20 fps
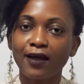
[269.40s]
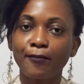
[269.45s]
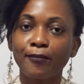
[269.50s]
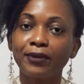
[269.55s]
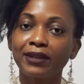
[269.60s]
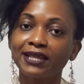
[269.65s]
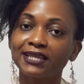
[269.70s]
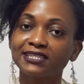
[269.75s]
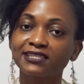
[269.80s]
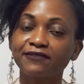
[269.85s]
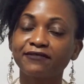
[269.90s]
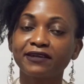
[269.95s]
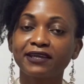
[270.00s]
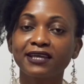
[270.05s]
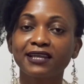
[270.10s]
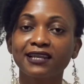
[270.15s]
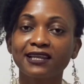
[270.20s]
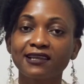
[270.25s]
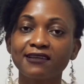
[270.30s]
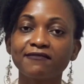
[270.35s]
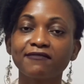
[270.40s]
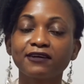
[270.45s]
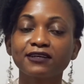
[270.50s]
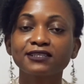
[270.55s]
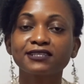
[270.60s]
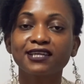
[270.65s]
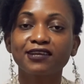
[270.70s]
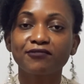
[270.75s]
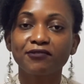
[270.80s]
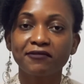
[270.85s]
Please, if you can leave us
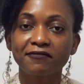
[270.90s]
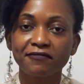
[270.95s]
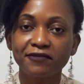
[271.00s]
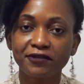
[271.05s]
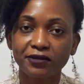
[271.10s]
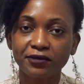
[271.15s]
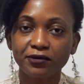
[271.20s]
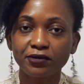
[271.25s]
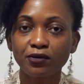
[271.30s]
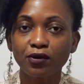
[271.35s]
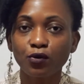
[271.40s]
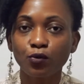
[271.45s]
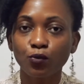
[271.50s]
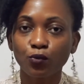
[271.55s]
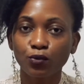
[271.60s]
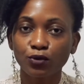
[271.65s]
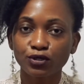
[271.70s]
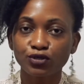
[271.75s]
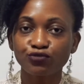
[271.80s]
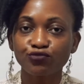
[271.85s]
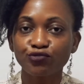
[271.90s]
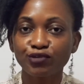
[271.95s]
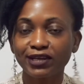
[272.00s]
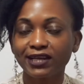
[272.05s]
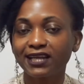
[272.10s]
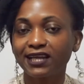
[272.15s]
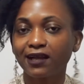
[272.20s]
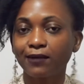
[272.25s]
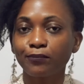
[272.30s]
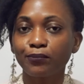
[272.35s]
a review, we would
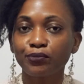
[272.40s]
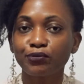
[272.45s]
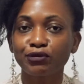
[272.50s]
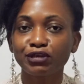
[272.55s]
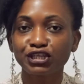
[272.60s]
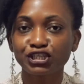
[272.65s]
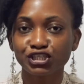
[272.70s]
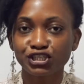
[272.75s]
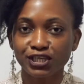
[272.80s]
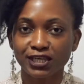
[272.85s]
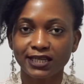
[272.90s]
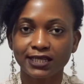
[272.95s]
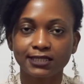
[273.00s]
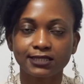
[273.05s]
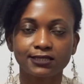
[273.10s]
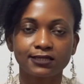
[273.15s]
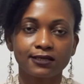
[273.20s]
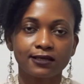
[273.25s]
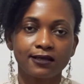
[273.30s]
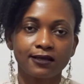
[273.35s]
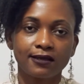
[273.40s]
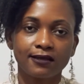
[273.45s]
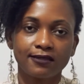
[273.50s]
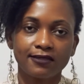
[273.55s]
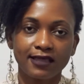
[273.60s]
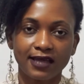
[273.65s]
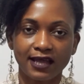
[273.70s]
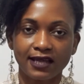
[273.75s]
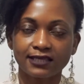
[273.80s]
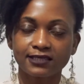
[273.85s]
really appreciate
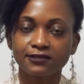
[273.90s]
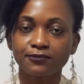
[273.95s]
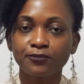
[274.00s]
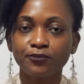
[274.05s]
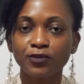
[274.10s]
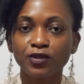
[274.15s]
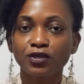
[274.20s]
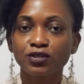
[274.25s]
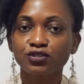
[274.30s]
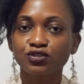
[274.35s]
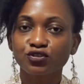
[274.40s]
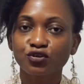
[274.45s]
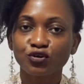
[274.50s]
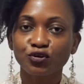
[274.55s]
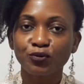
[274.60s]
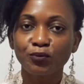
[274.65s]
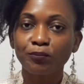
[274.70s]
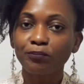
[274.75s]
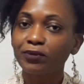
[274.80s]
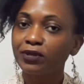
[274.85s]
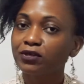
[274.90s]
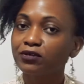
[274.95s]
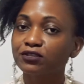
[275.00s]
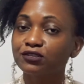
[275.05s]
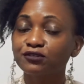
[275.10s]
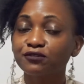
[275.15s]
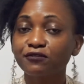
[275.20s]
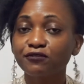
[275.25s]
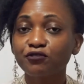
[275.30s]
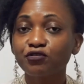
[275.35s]
that. So because
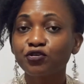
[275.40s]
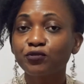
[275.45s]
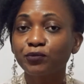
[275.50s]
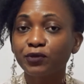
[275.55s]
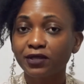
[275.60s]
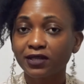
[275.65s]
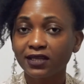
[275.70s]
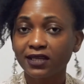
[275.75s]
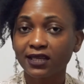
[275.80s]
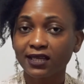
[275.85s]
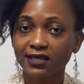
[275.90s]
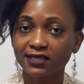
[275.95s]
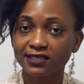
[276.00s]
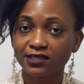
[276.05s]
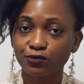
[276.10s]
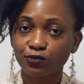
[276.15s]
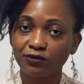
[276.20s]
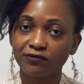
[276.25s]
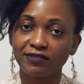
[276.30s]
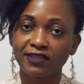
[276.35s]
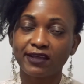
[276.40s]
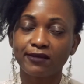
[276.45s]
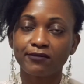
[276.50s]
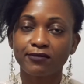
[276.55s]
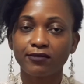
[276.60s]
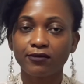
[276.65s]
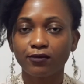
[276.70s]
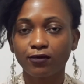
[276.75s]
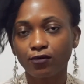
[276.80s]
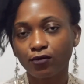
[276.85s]
you've communicated with them
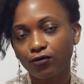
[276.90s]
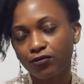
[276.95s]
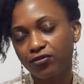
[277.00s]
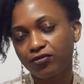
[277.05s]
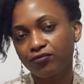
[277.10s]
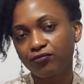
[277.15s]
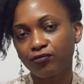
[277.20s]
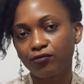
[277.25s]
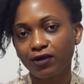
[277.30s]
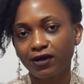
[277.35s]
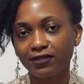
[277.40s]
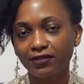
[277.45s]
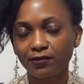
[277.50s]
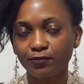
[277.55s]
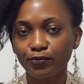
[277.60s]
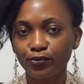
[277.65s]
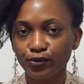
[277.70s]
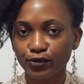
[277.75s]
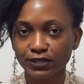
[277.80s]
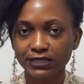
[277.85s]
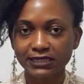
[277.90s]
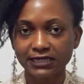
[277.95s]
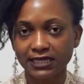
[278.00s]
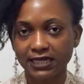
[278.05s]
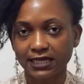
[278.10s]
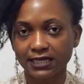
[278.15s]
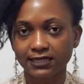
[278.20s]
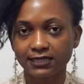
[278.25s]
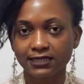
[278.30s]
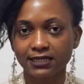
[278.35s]
all throughout the
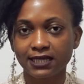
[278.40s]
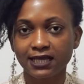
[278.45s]
process,